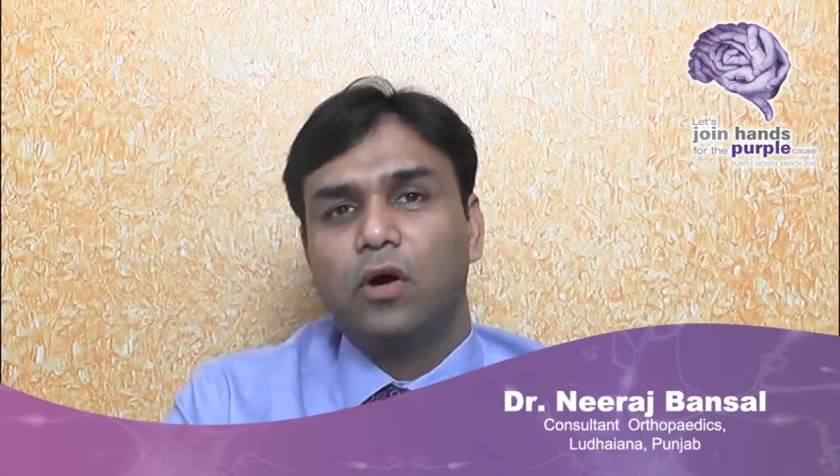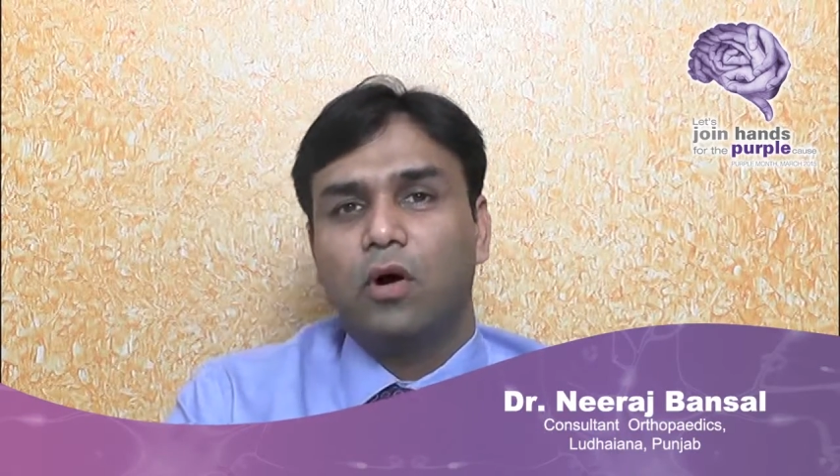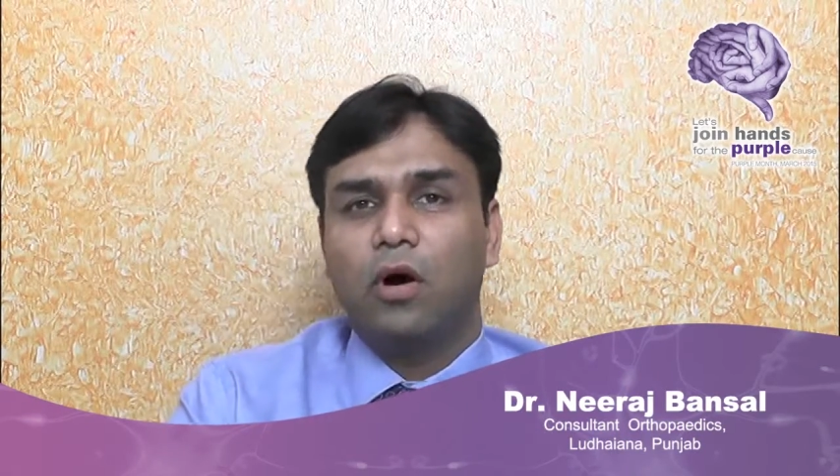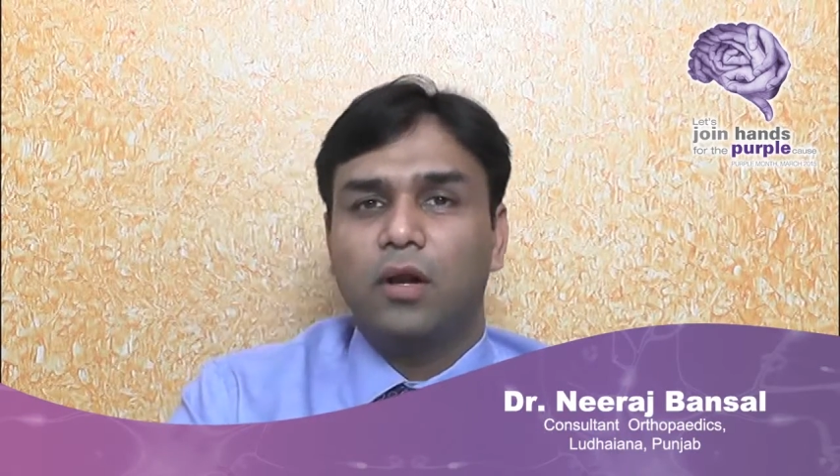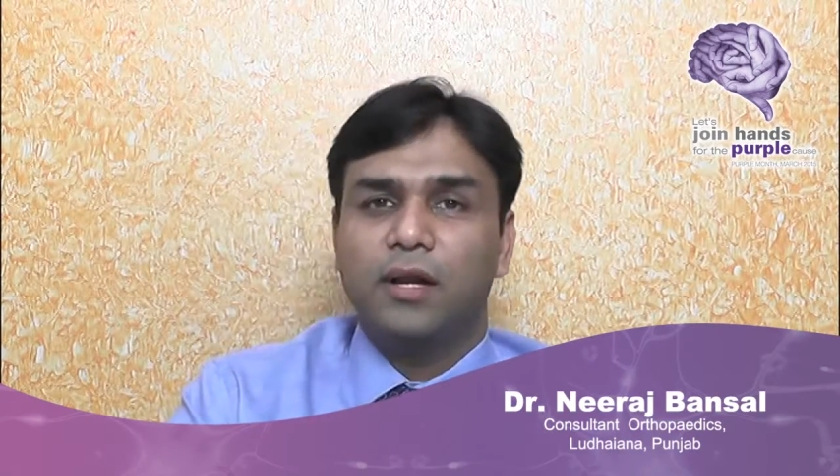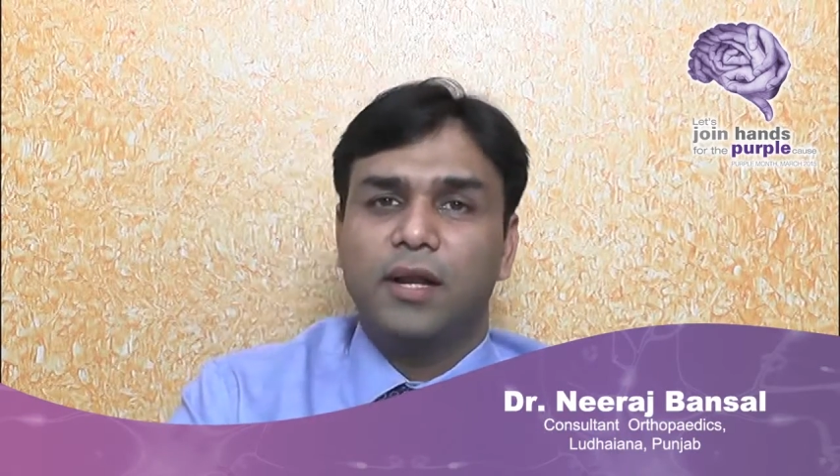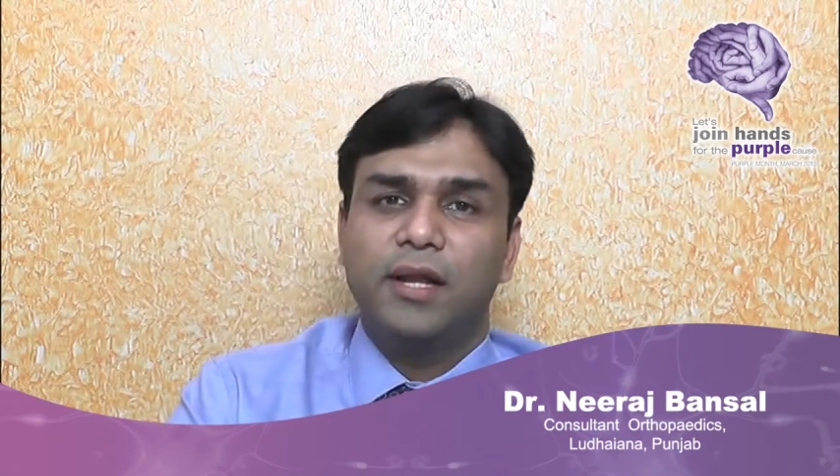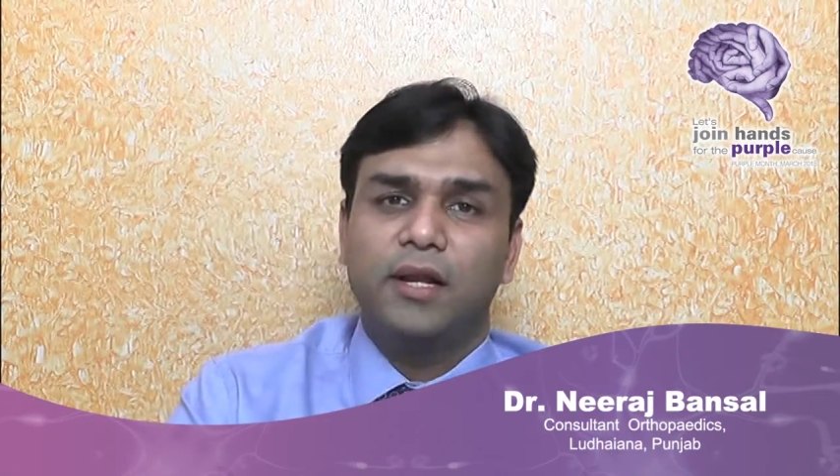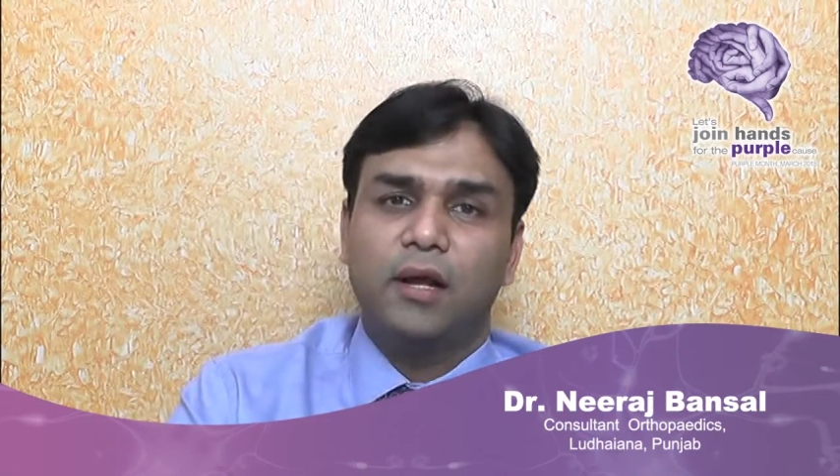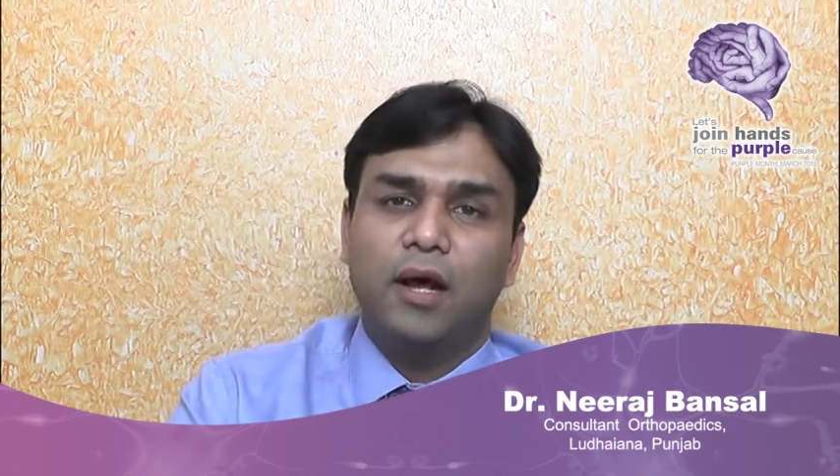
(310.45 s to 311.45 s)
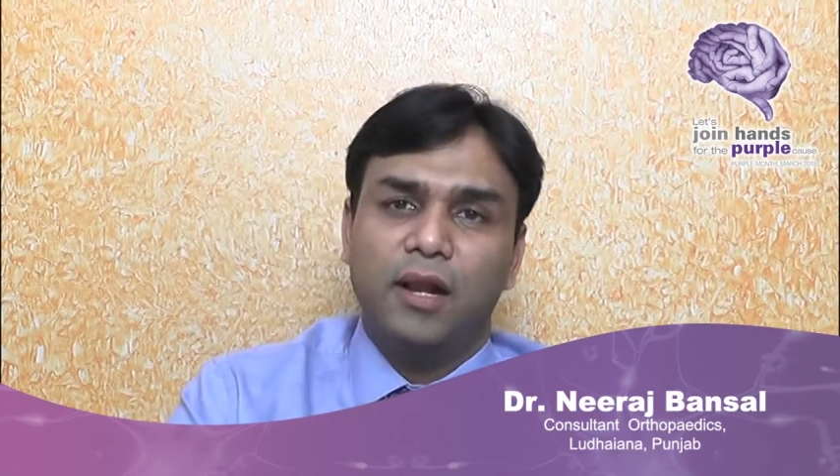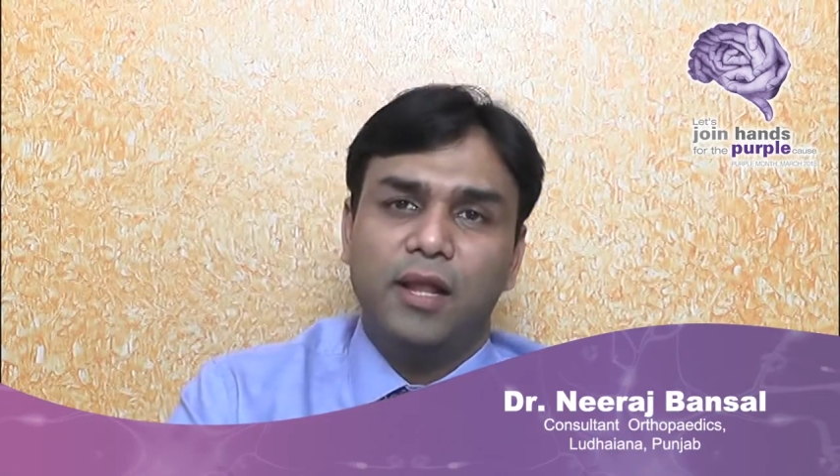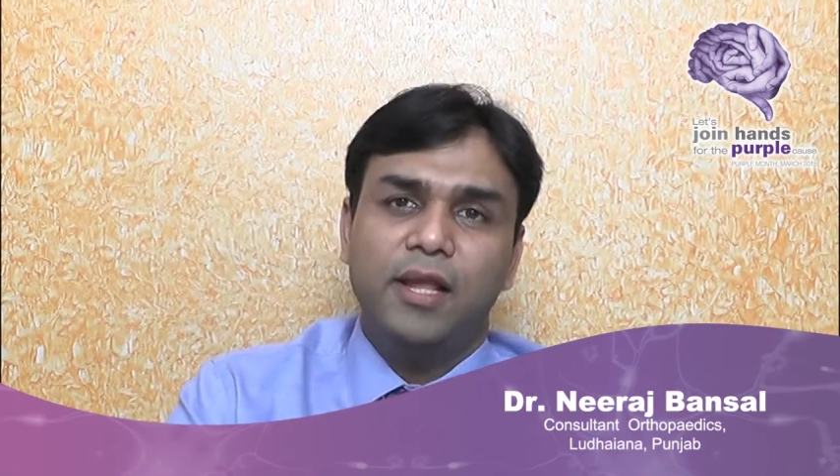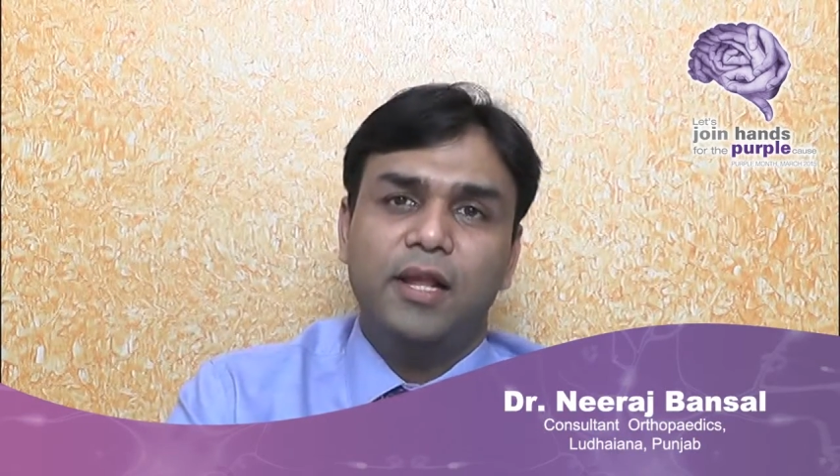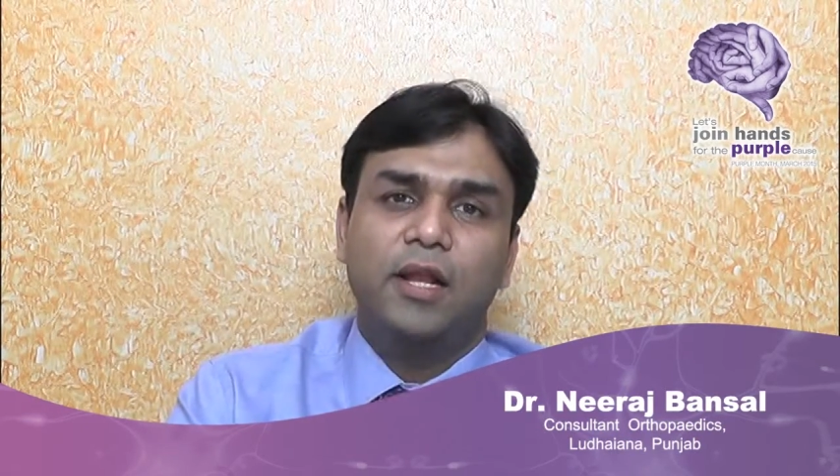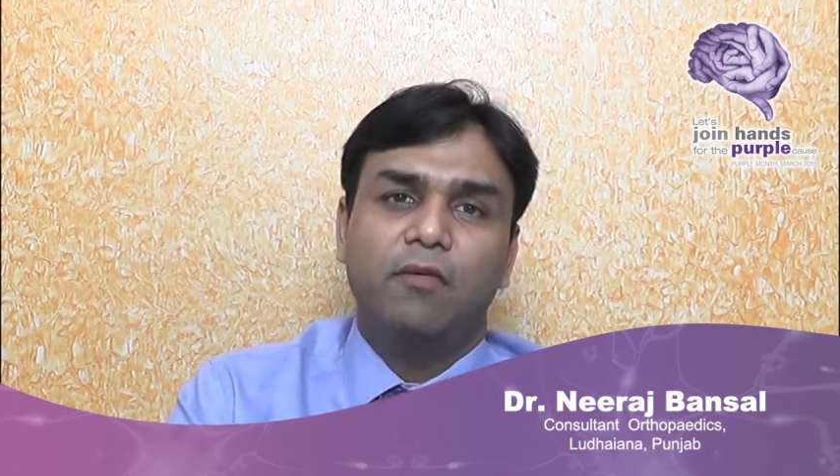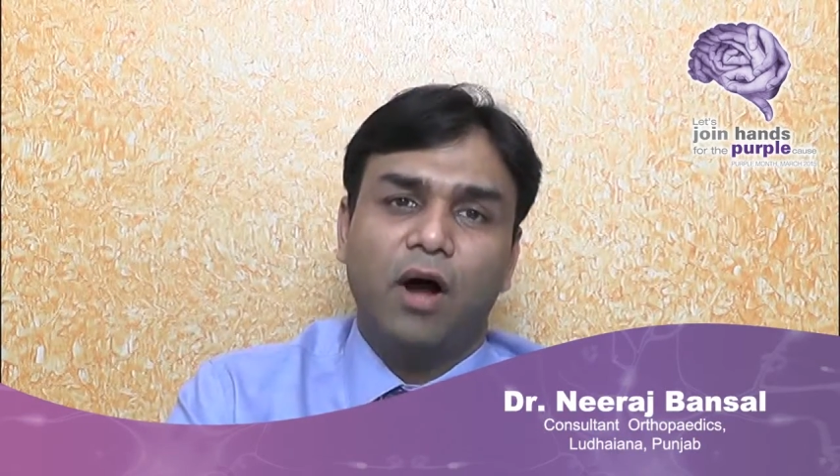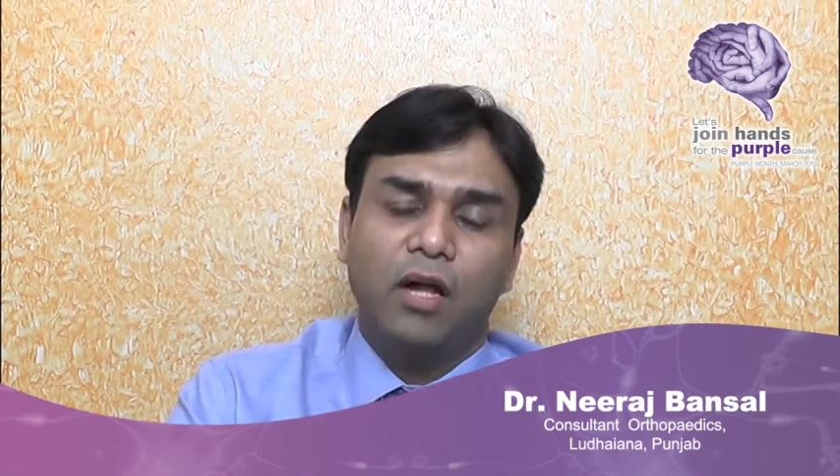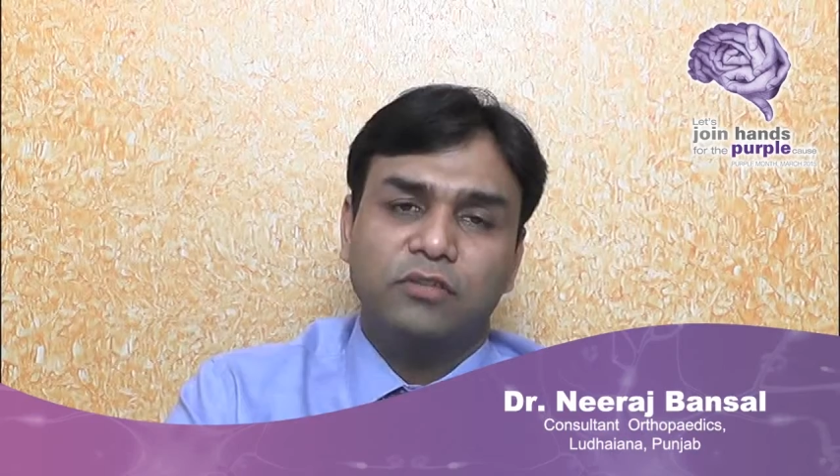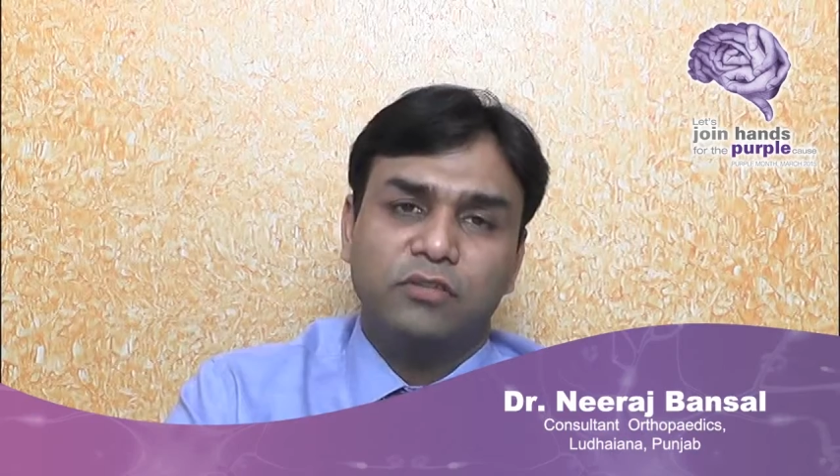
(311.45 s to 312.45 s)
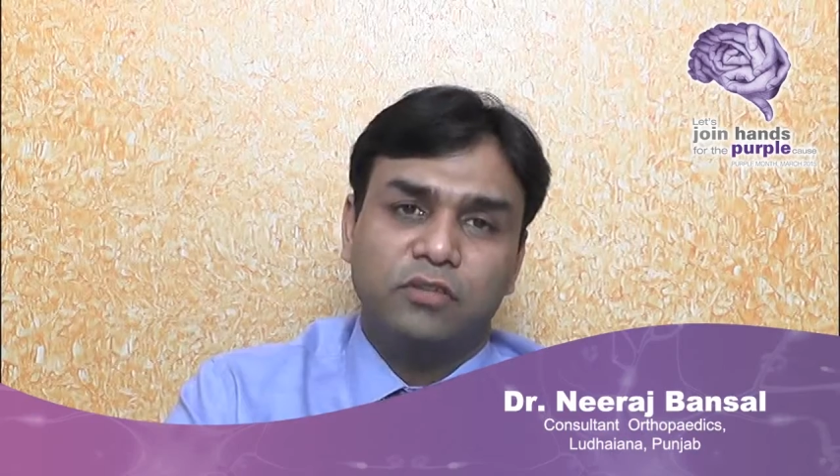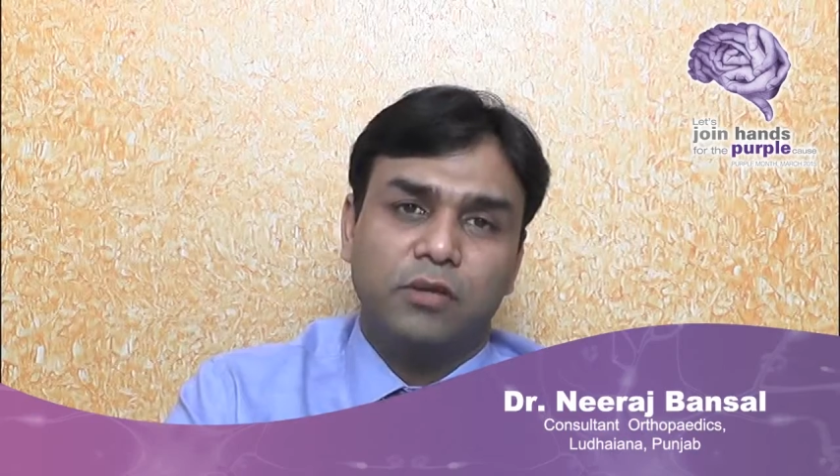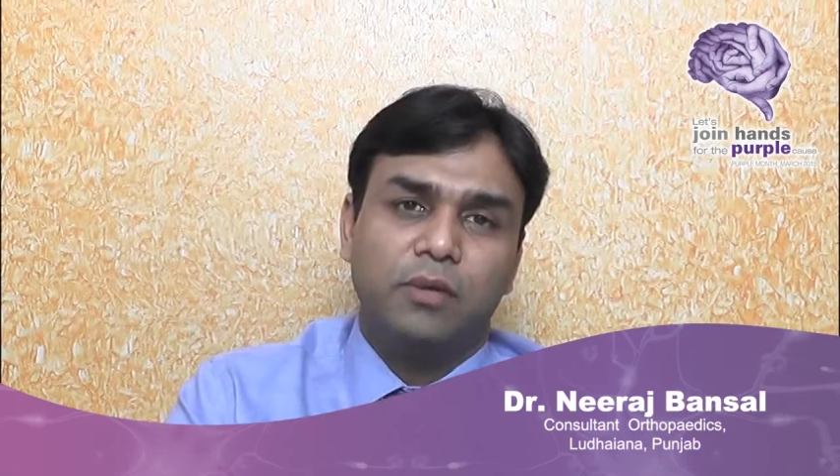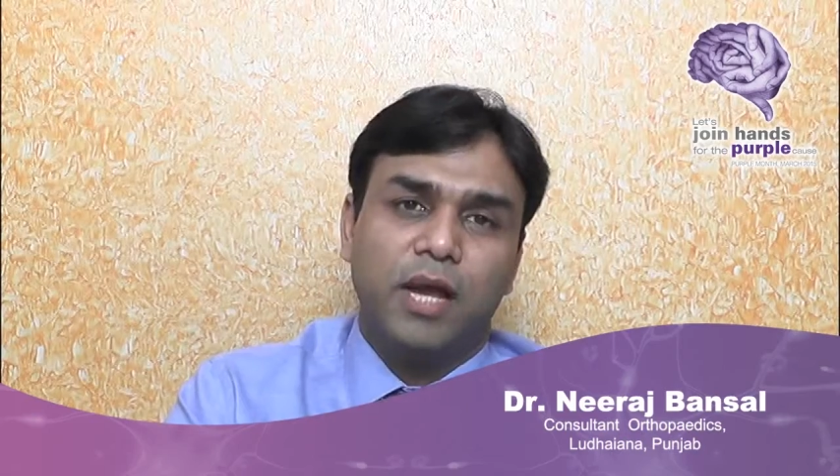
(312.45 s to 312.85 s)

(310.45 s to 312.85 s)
or in early lavage system